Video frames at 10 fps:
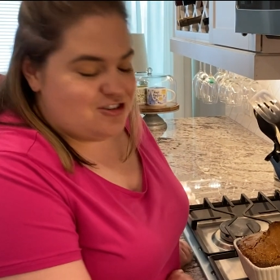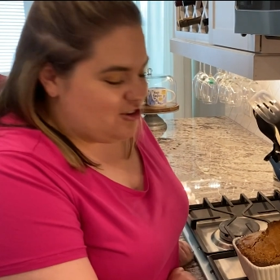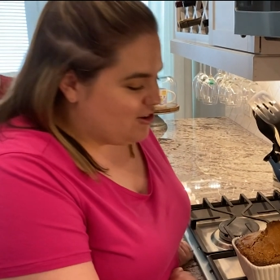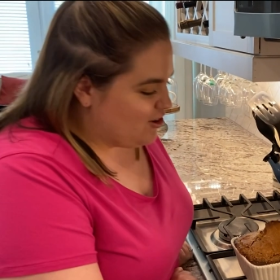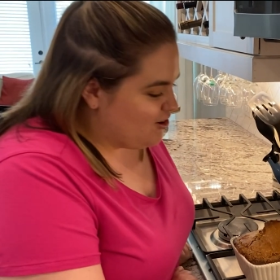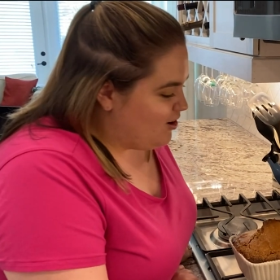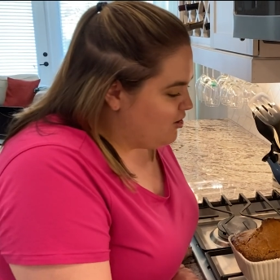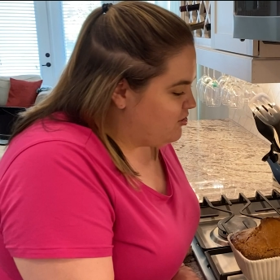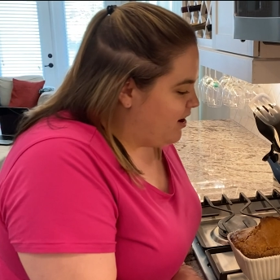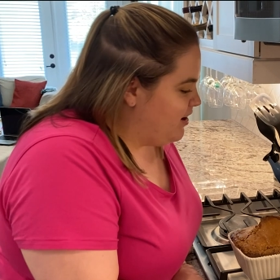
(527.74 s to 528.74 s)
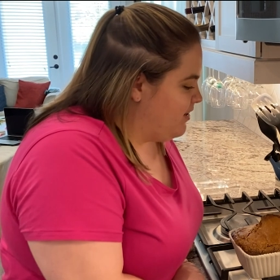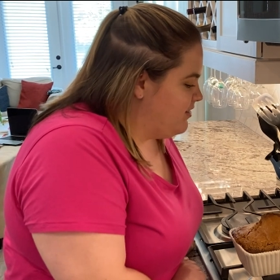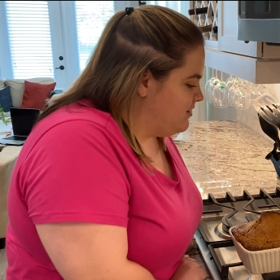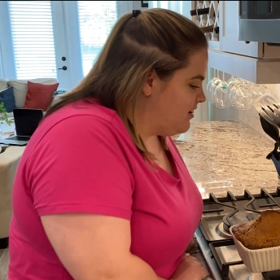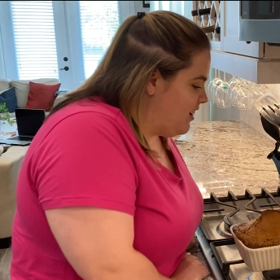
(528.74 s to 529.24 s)
sugar all shiny on
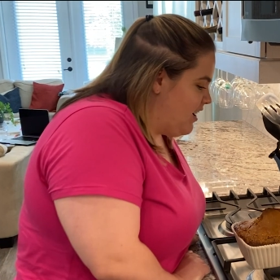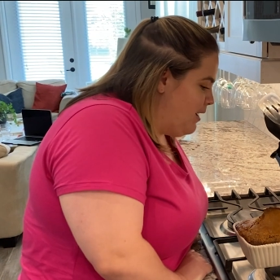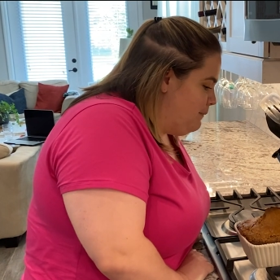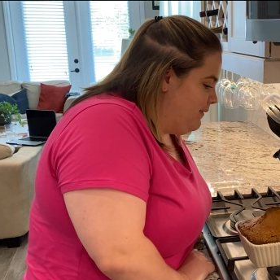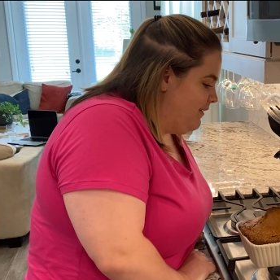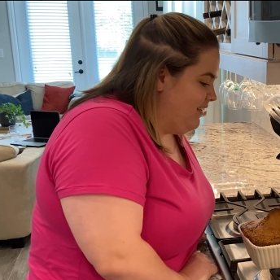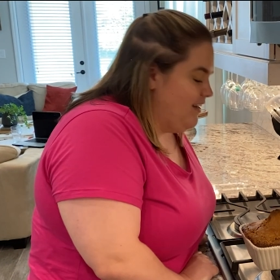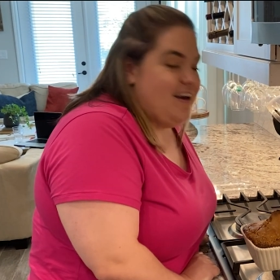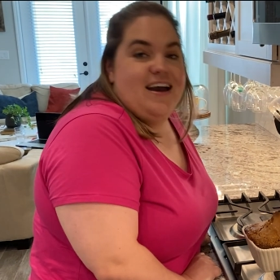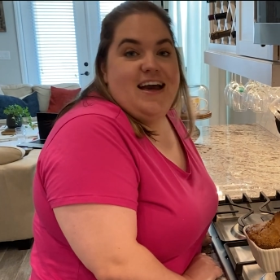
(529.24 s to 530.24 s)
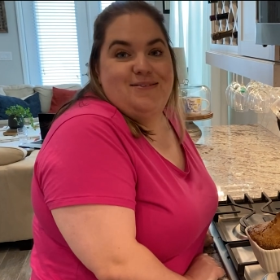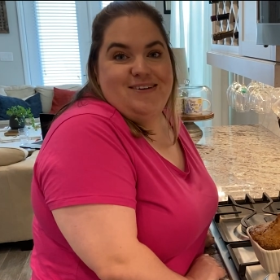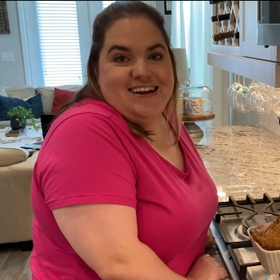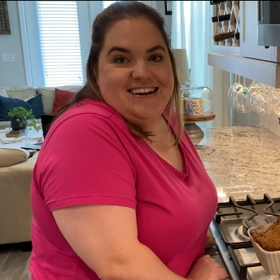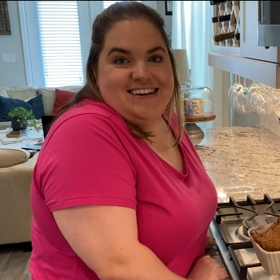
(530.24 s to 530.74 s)
the top. And
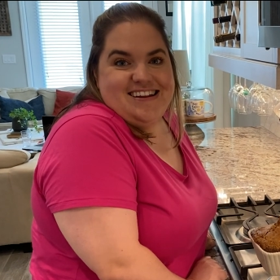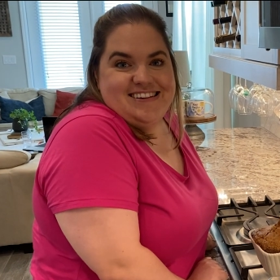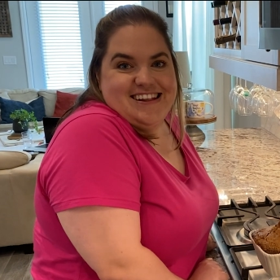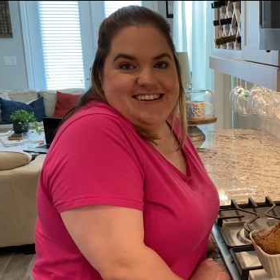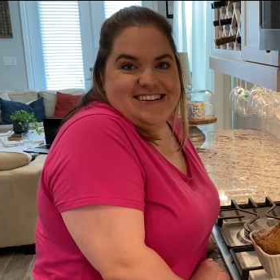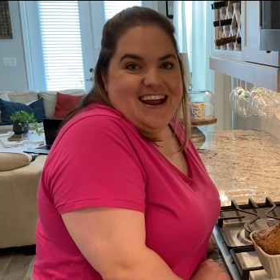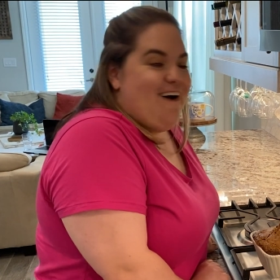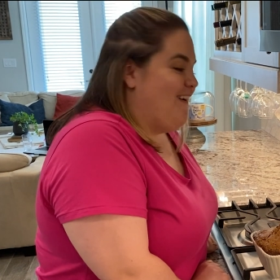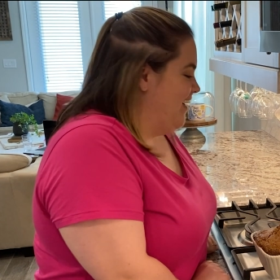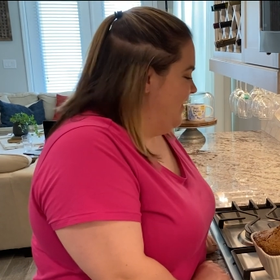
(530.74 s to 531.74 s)
we're gonna test this now.